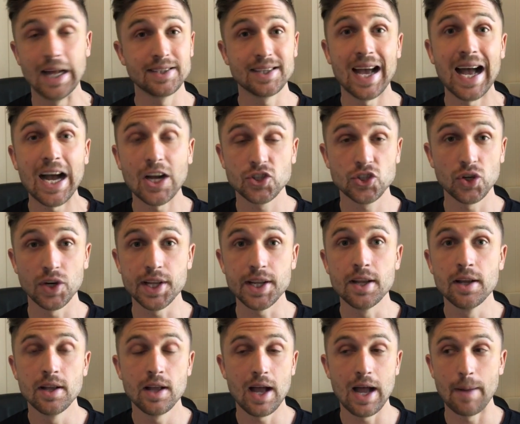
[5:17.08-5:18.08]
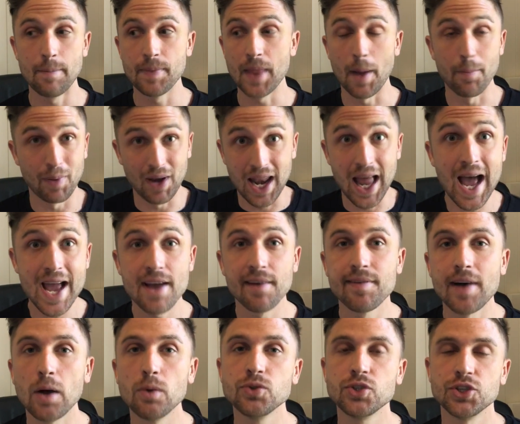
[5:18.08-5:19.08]
to actually apply a
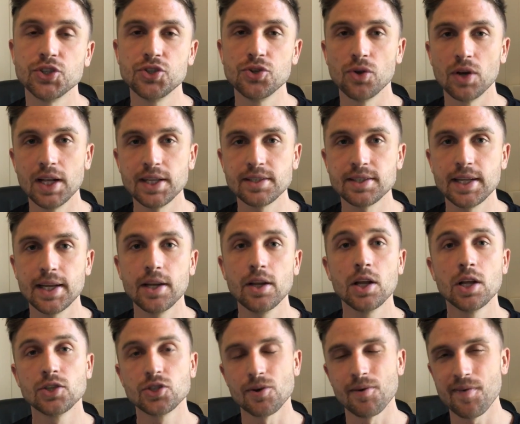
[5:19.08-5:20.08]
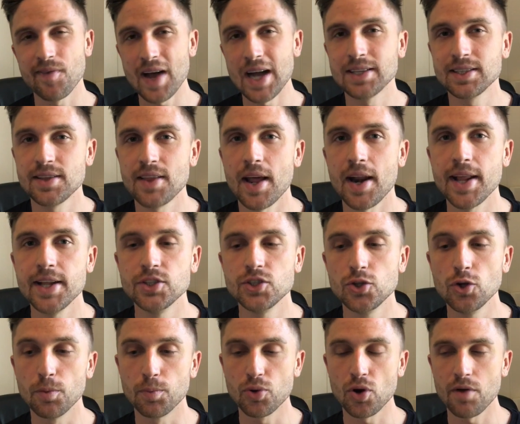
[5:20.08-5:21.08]
voucher to your listing. So factor that
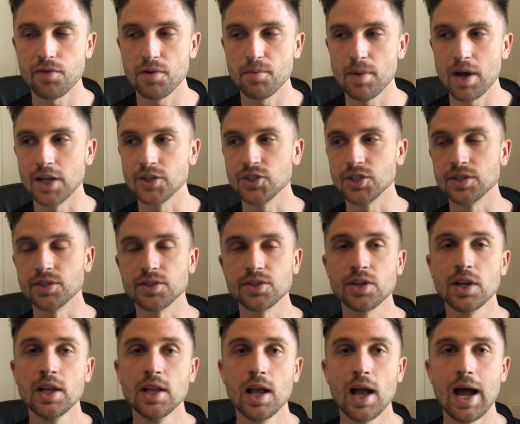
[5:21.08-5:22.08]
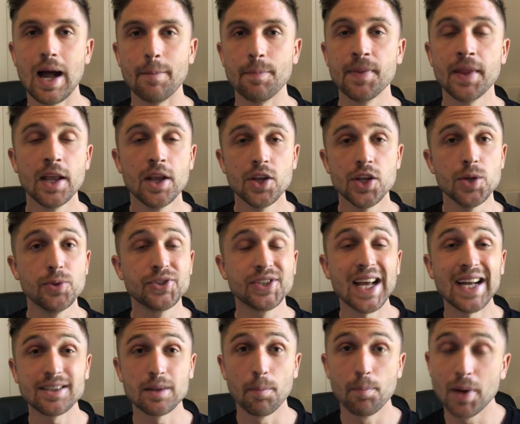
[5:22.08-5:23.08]
into your profit margins. You
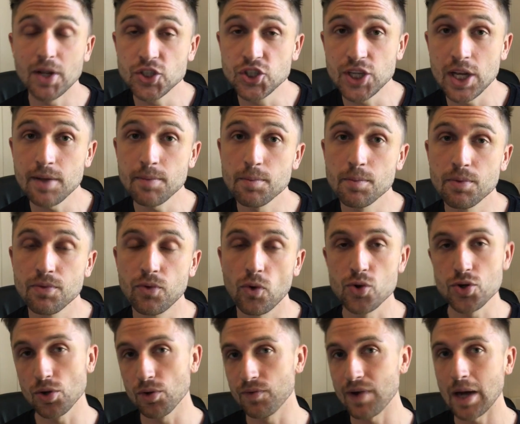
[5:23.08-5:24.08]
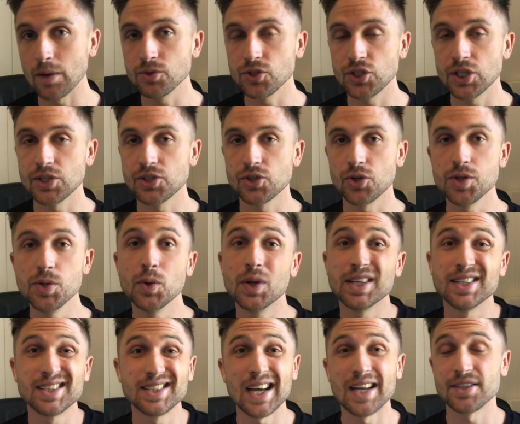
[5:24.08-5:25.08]
set a budget for your voucher, so you
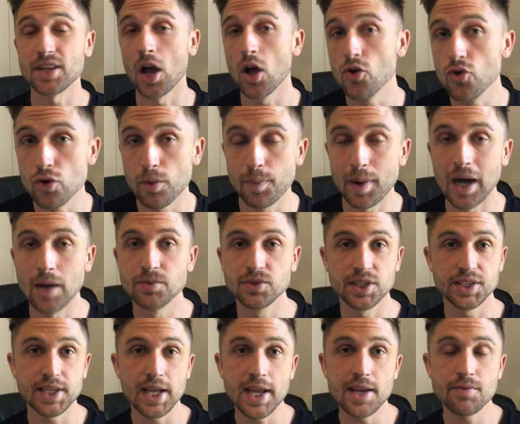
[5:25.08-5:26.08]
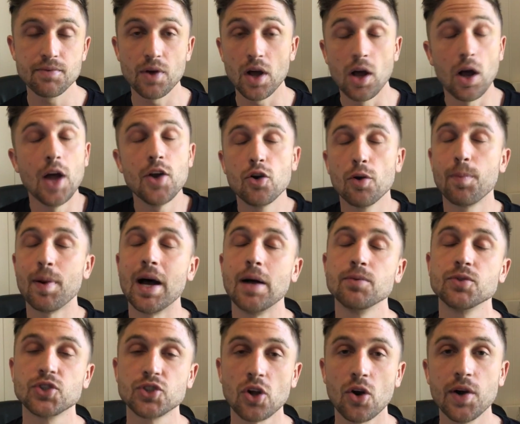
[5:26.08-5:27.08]
can set £100 a day,
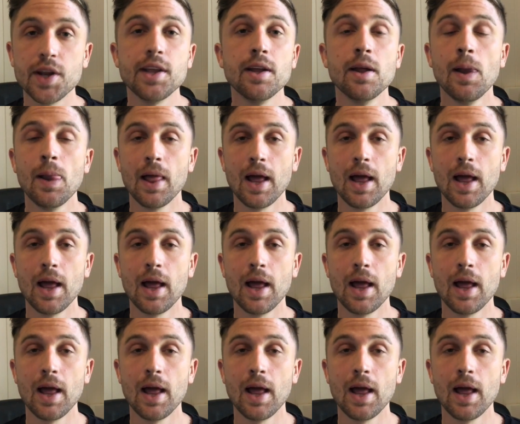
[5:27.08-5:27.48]
£100, sorry,